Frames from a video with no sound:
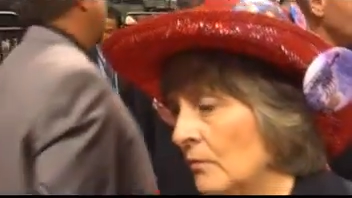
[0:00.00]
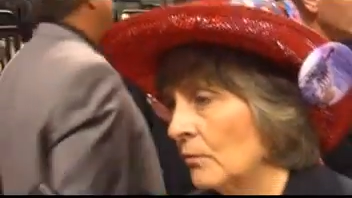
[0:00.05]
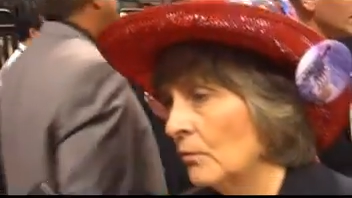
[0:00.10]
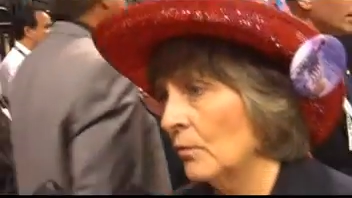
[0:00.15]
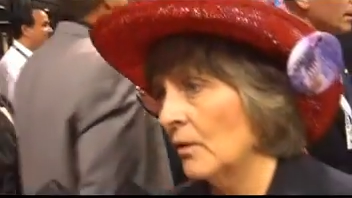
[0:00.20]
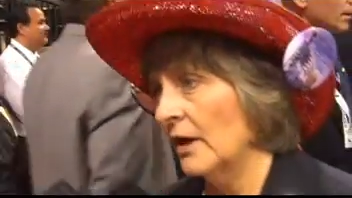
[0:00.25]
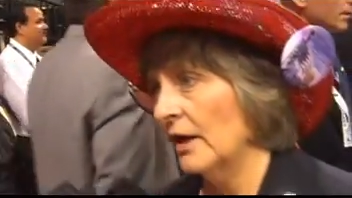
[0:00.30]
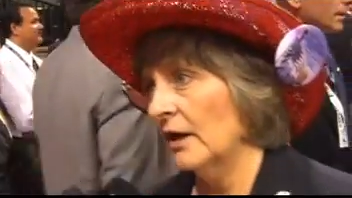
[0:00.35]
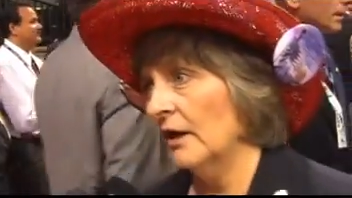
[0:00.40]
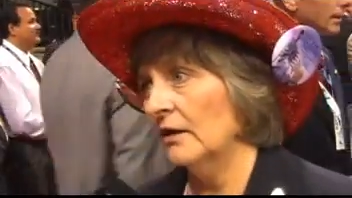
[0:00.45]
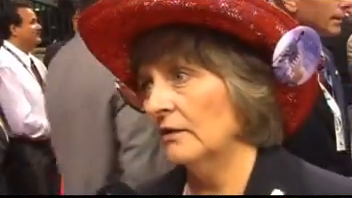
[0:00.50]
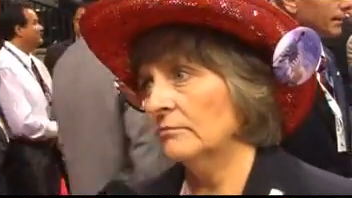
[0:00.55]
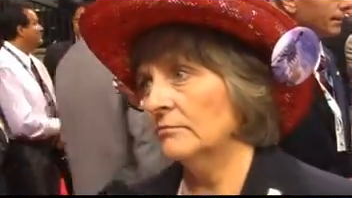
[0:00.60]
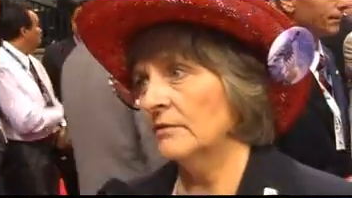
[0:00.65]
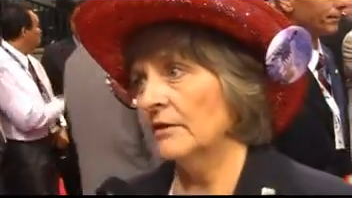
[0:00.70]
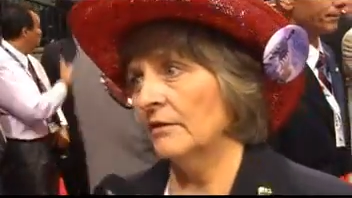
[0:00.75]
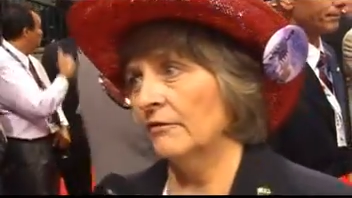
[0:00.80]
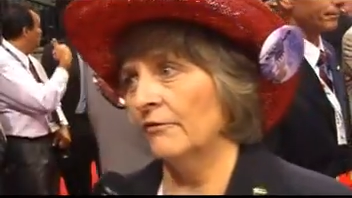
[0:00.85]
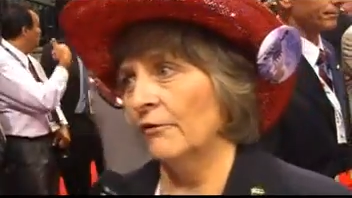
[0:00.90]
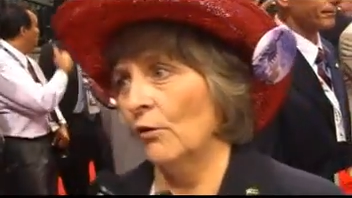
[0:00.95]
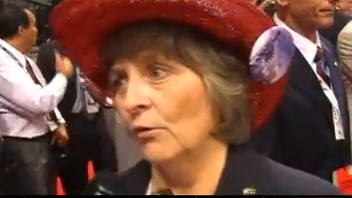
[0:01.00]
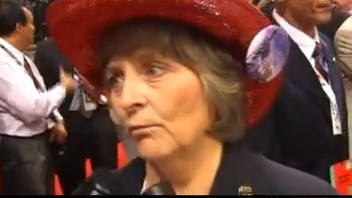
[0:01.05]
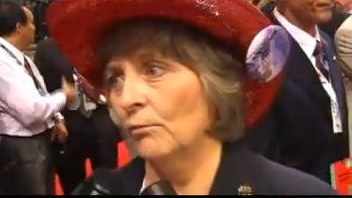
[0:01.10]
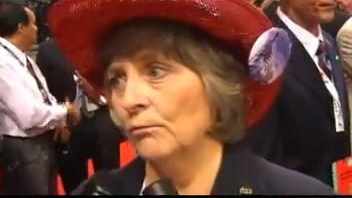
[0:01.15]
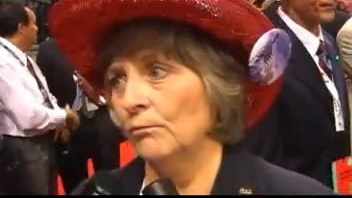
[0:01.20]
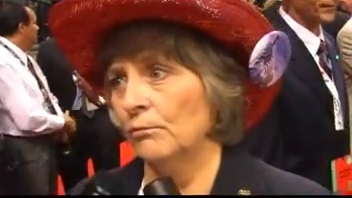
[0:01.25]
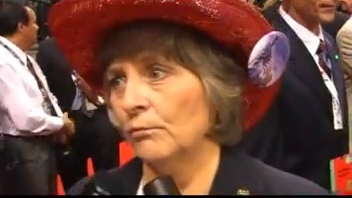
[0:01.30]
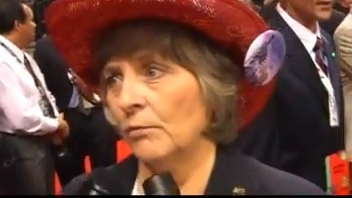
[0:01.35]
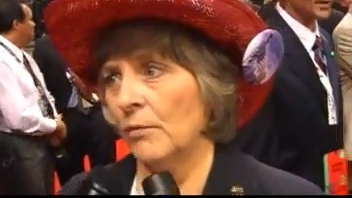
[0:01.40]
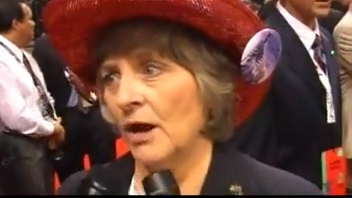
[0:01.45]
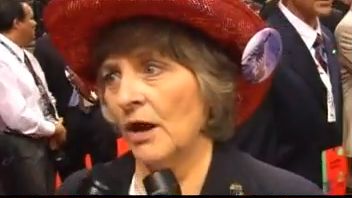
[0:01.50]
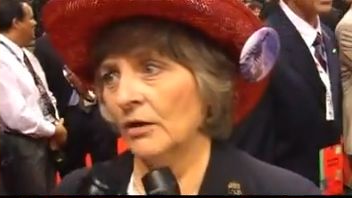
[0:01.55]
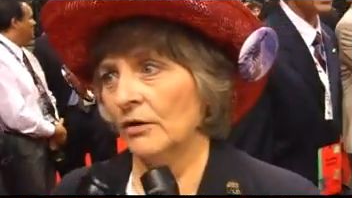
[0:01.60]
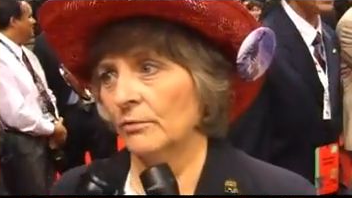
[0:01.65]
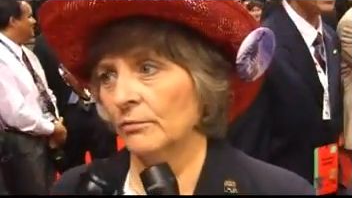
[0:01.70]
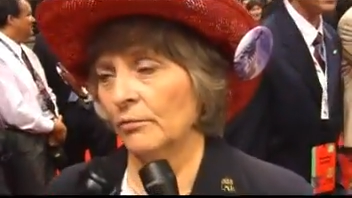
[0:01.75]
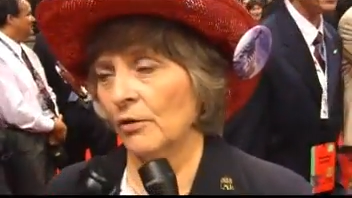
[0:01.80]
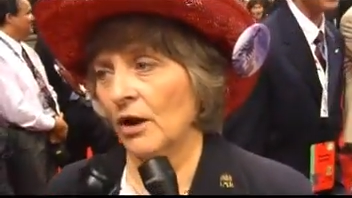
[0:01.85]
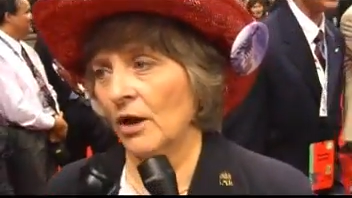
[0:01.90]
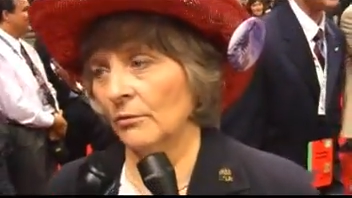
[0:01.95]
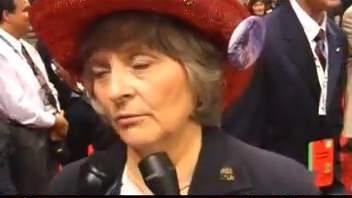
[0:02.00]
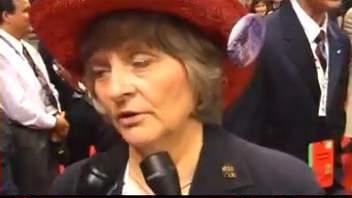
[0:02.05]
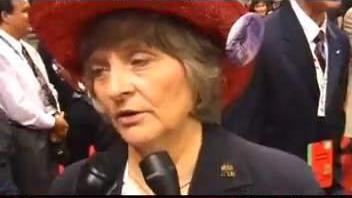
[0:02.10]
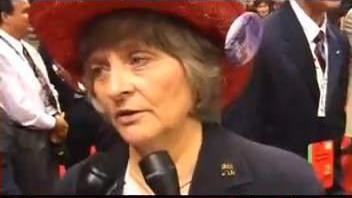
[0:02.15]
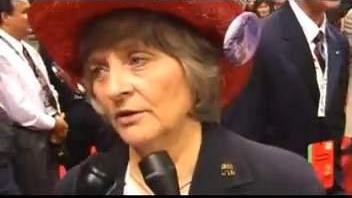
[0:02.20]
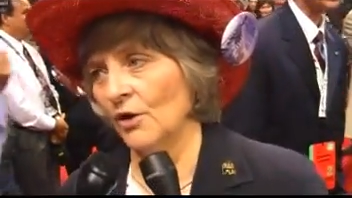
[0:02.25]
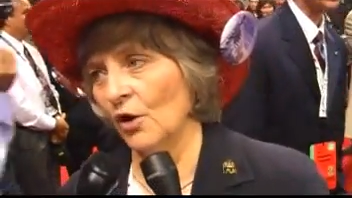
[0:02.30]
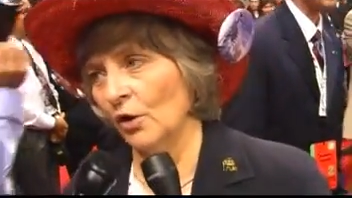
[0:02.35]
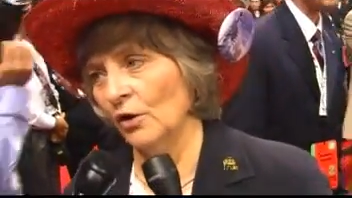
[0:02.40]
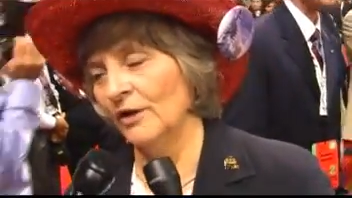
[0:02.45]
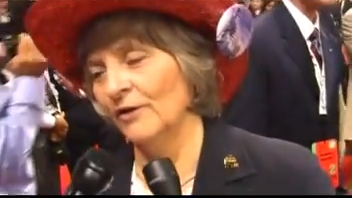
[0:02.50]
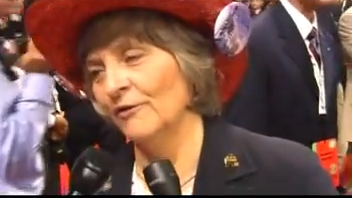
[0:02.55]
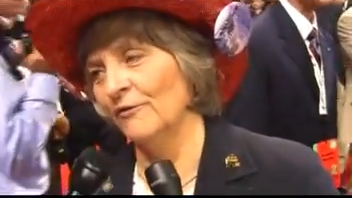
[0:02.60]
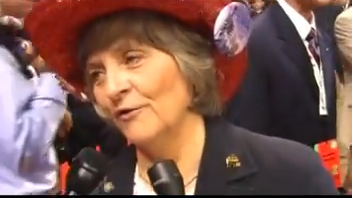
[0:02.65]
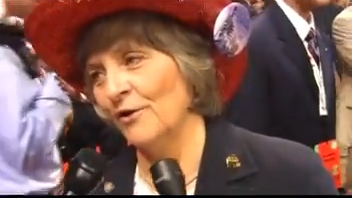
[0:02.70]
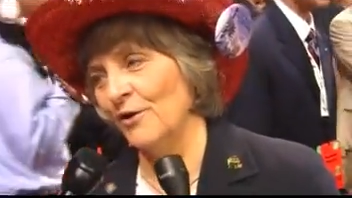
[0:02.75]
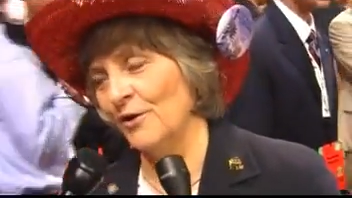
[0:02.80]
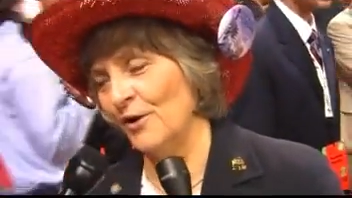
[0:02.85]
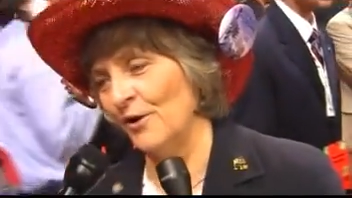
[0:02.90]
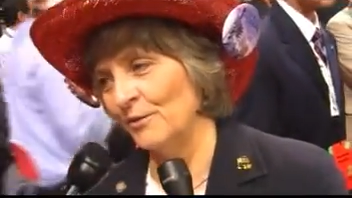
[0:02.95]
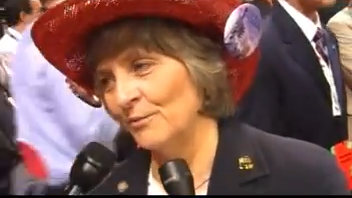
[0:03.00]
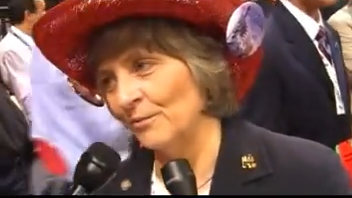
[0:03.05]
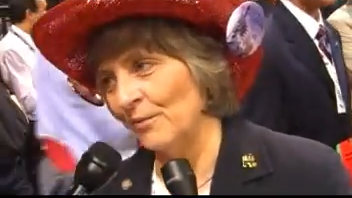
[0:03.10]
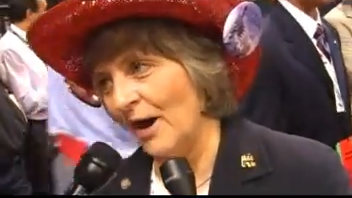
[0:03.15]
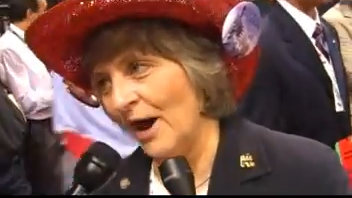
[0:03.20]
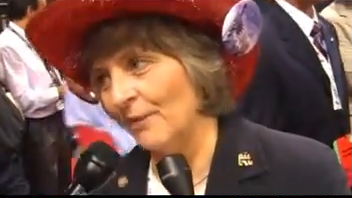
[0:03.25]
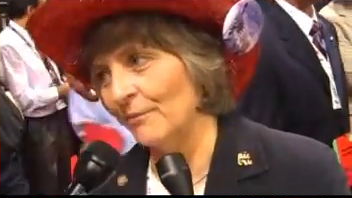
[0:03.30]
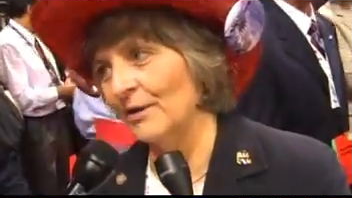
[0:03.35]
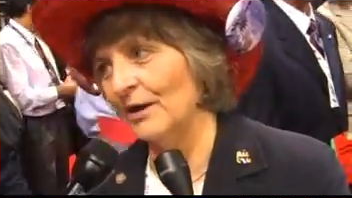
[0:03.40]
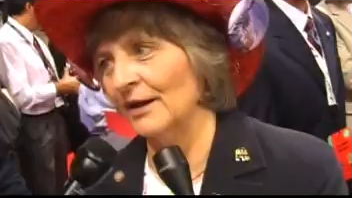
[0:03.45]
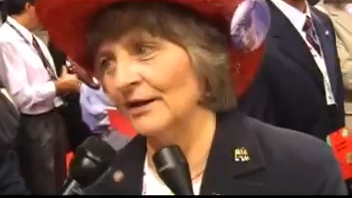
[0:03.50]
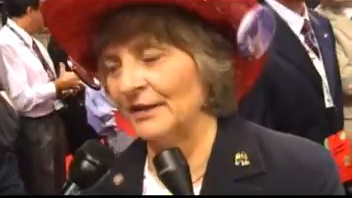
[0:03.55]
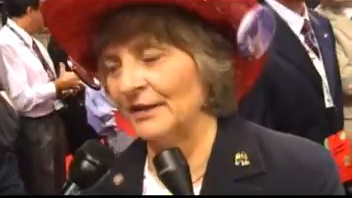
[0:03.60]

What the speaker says: Well, if Barack Obama, I